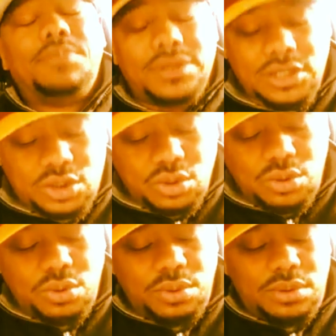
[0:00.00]
But this
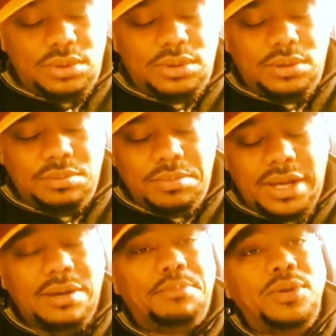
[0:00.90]
dude
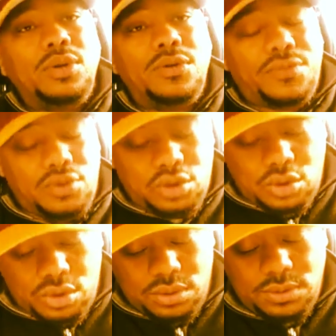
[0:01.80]
made a beautiful
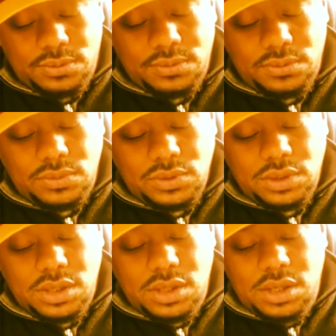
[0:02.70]
song.
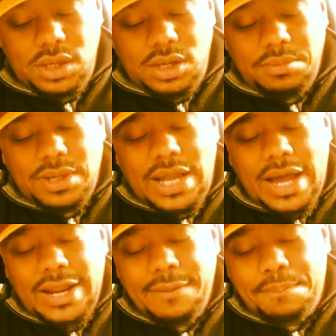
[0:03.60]

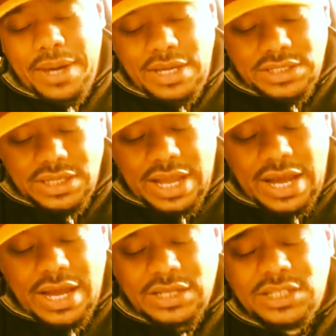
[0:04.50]
Melodic bass
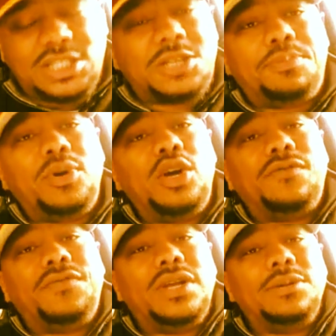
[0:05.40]
line. This is
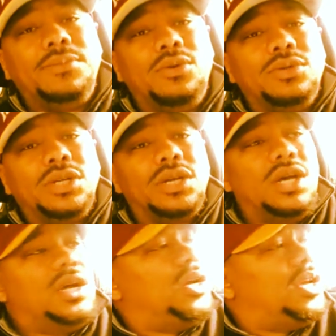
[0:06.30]
spirit-filling music.
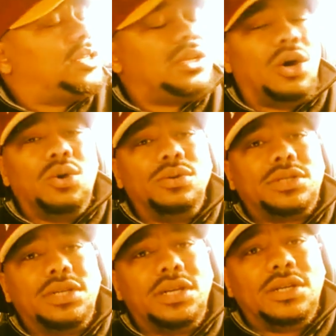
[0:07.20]
It's an ode
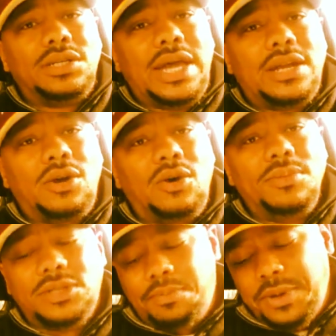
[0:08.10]
to your dead
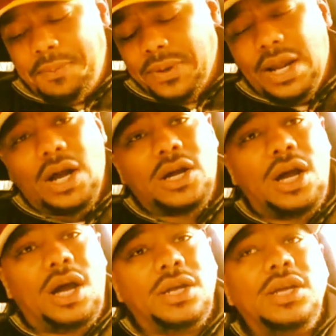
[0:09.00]
homies, the people that are
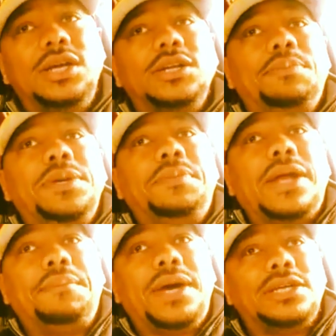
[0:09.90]
gone, the people
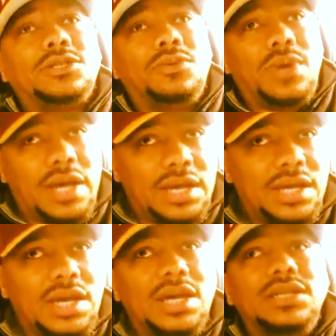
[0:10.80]
that passed
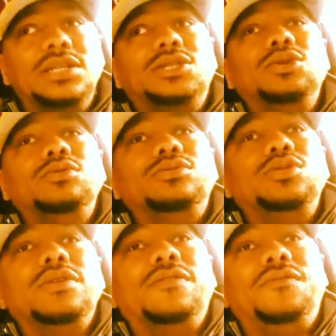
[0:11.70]
away. These dudes,
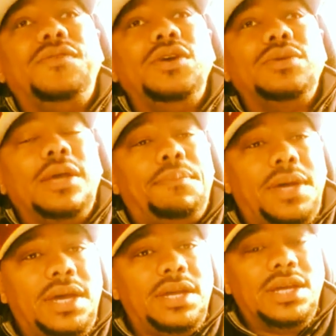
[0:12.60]
you can feel their
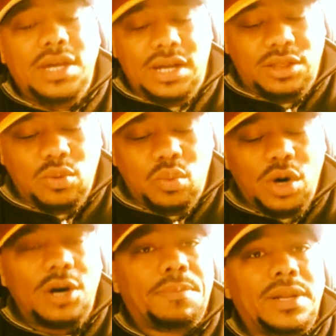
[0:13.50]
pain. The
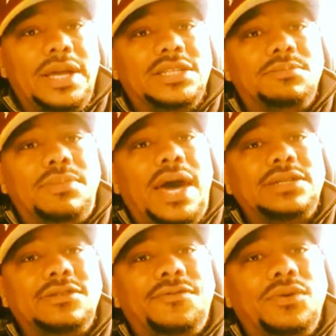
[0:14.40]
wordplay is
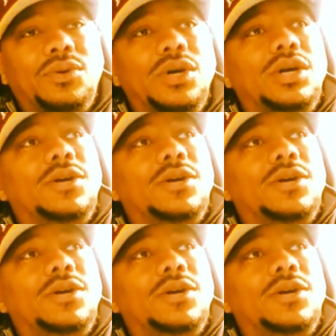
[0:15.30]
masterful.